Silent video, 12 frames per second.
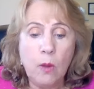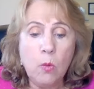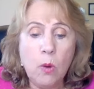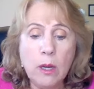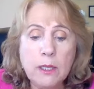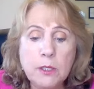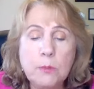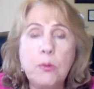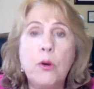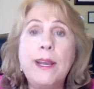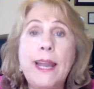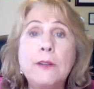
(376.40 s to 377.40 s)
I wanted to
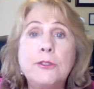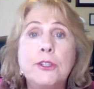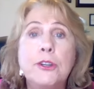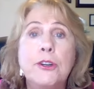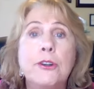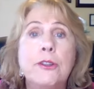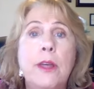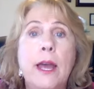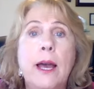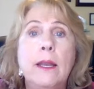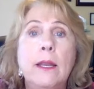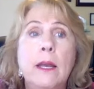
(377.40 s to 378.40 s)
point out to her
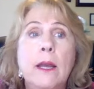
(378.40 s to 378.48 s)
that